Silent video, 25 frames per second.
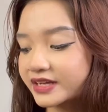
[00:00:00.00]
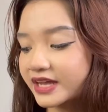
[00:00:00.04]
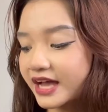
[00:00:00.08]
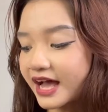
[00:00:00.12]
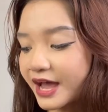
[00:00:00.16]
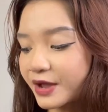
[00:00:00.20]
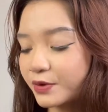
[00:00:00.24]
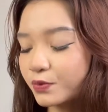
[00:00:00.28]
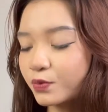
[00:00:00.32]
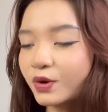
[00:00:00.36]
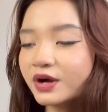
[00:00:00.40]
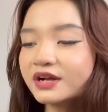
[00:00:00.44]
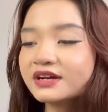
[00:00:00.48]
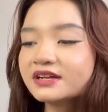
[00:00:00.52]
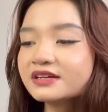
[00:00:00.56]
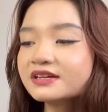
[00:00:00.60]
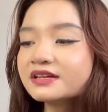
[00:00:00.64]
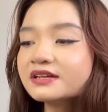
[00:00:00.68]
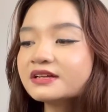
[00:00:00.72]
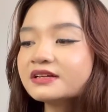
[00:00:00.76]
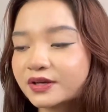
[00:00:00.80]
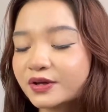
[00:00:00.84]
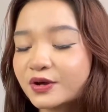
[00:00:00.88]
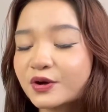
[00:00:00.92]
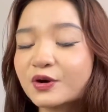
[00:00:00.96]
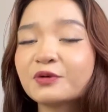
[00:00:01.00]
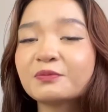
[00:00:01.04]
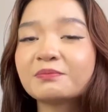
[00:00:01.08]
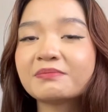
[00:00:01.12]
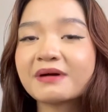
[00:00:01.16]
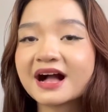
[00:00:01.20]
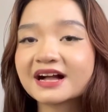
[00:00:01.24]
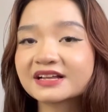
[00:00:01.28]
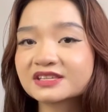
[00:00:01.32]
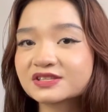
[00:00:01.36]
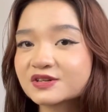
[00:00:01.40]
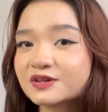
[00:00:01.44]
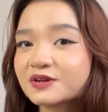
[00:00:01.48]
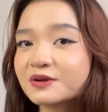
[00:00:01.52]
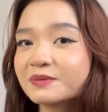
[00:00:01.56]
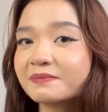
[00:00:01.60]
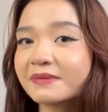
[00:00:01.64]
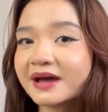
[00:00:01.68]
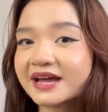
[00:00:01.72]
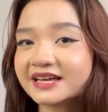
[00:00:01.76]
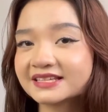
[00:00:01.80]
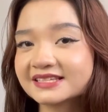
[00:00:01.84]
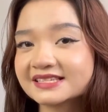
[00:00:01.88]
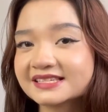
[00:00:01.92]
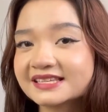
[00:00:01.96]
I wanna go back to the
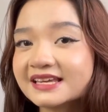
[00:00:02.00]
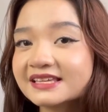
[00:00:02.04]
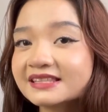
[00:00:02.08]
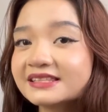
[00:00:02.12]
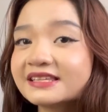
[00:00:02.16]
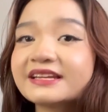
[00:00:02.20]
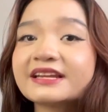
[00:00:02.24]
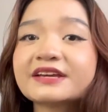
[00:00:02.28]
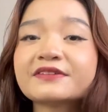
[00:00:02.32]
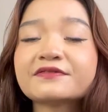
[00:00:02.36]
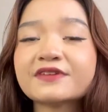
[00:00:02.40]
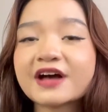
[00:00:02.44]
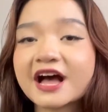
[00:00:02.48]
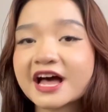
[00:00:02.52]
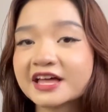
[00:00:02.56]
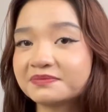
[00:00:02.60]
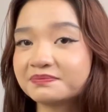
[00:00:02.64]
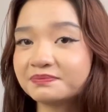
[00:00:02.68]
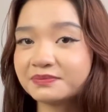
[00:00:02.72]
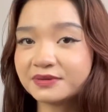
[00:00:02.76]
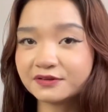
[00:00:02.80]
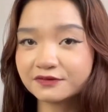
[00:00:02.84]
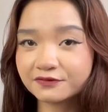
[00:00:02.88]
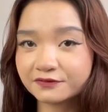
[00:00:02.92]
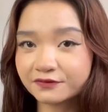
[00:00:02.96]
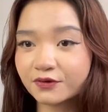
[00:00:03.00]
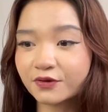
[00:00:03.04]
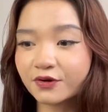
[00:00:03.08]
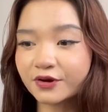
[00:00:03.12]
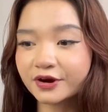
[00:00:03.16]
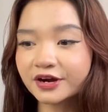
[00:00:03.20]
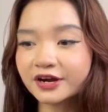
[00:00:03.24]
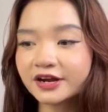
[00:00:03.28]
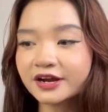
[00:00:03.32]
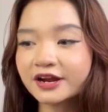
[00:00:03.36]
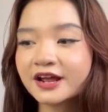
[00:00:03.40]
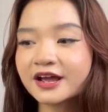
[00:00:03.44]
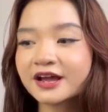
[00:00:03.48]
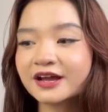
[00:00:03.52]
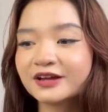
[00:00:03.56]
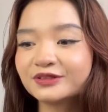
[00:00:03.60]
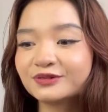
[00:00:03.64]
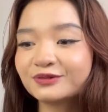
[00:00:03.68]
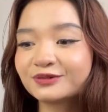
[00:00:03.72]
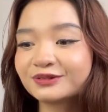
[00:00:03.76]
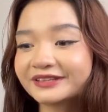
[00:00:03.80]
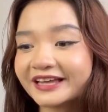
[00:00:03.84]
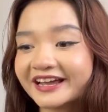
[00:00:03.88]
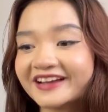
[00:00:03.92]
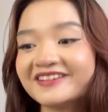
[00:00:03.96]
mindset that I've had before,
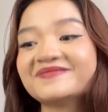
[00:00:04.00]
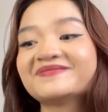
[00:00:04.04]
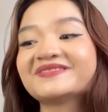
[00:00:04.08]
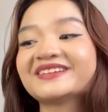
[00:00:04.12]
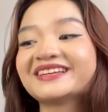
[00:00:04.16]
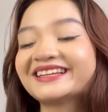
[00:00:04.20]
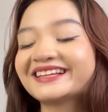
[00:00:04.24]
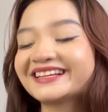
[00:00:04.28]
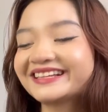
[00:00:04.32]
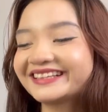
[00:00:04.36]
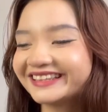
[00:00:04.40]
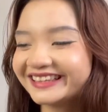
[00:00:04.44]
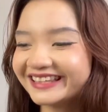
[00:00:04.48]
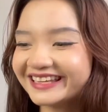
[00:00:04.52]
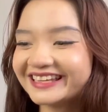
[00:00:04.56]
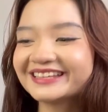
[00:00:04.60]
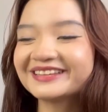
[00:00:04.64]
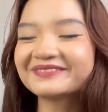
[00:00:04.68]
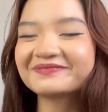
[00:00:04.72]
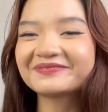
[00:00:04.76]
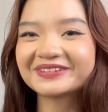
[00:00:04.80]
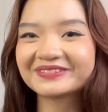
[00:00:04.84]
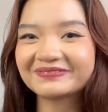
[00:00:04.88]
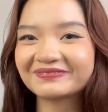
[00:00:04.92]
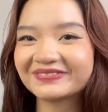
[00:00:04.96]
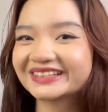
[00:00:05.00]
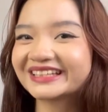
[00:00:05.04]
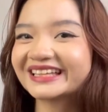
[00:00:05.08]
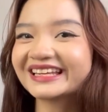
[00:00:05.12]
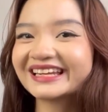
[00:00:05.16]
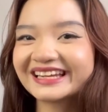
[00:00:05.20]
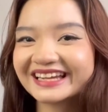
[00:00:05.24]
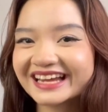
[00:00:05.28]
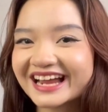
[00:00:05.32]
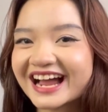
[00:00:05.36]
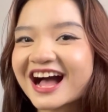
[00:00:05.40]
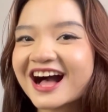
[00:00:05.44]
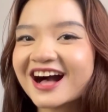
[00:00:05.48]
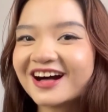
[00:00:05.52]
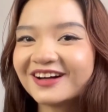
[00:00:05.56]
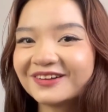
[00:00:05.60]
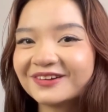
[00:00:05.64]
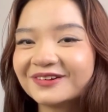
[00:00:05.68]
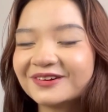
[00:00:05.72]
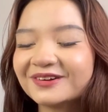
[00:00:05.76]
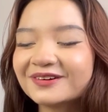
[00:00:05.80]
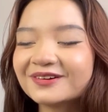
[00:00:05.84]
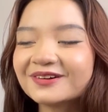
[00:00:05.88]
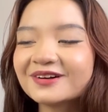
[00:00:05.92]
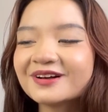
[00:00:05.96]
nung time na nagtitipid pa talaga
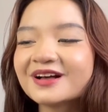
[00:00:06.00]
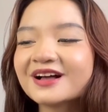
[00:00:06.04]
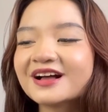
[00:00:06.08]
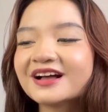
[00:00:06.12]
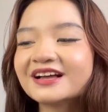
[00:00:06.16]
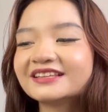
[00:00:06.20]
ako,